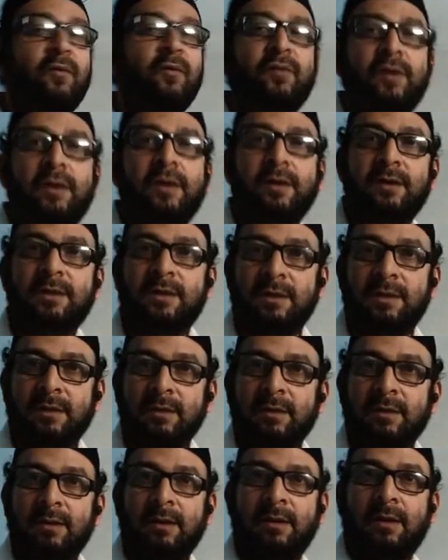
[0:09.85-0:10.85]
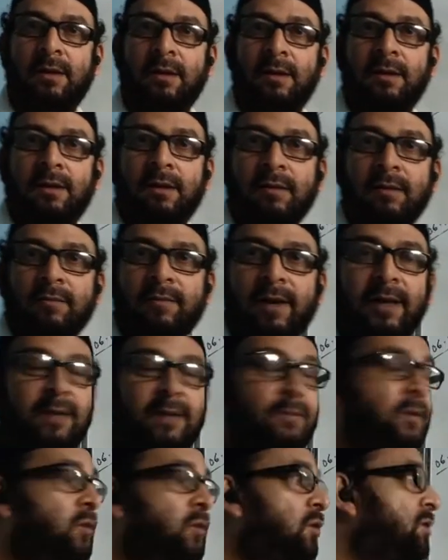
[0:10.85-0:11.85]
of energy.
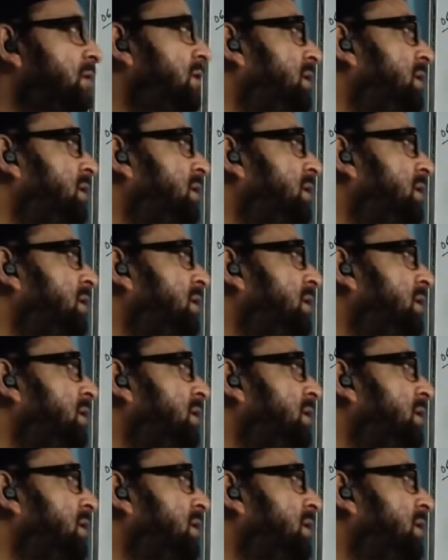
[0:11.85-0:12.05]
Why? Because